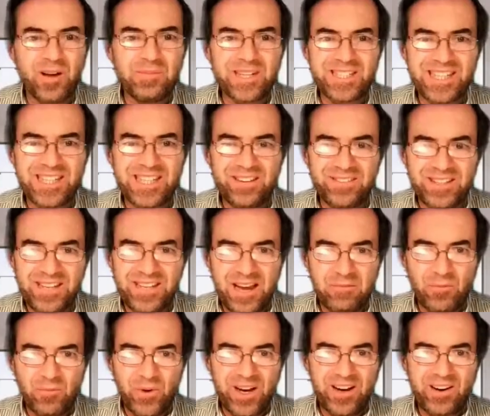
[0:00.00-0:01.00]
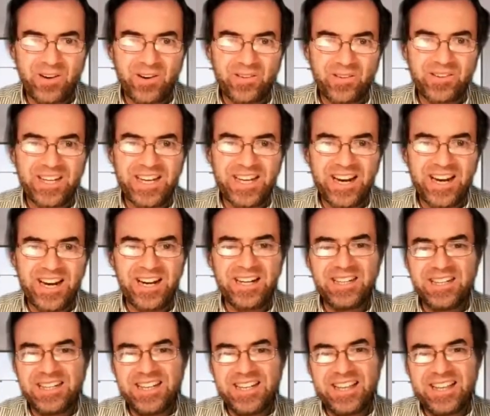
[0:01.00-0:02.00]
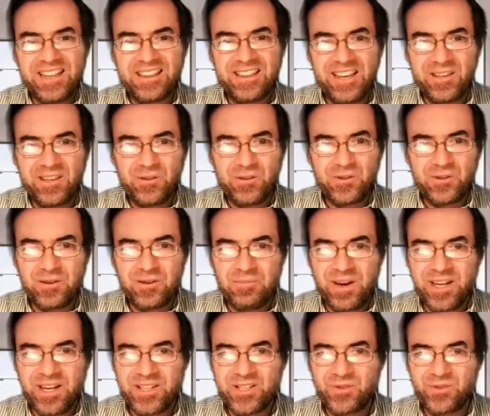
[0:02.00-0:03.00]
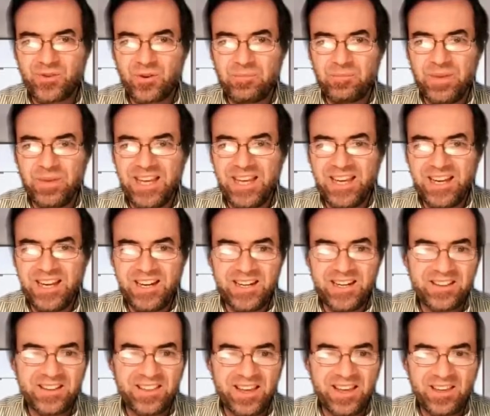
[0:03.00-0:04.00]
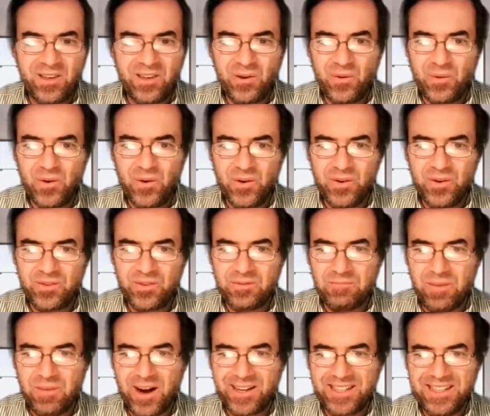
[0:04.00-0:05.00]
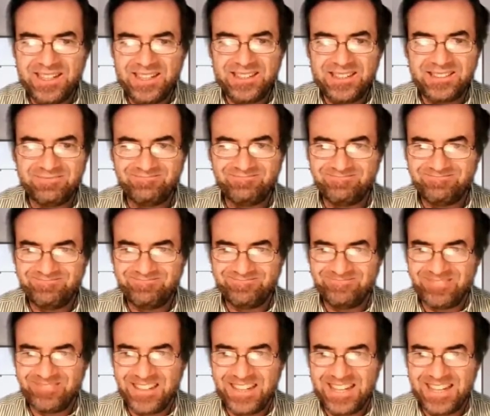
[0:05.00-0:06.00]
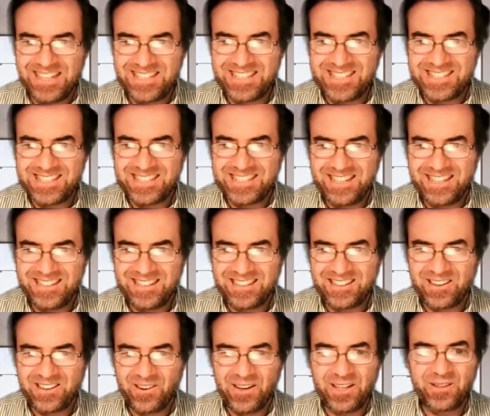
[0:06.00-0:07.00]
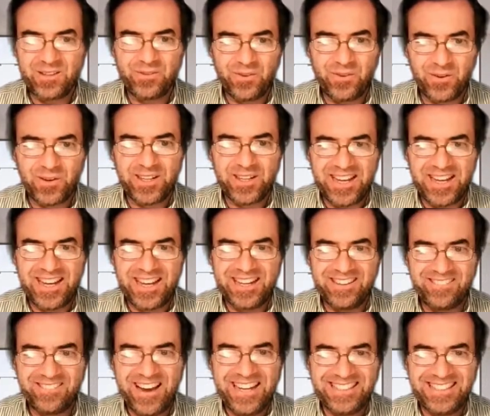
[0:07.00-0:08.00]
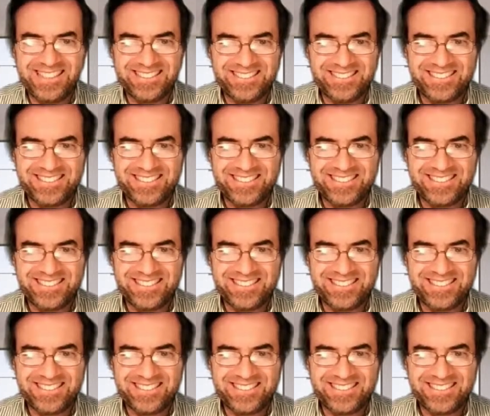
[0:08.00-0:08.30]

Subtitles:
comments every time we are on the air. Thank you so much for being here. Thank you, Ruth, Martin. Let's call it for the day, right?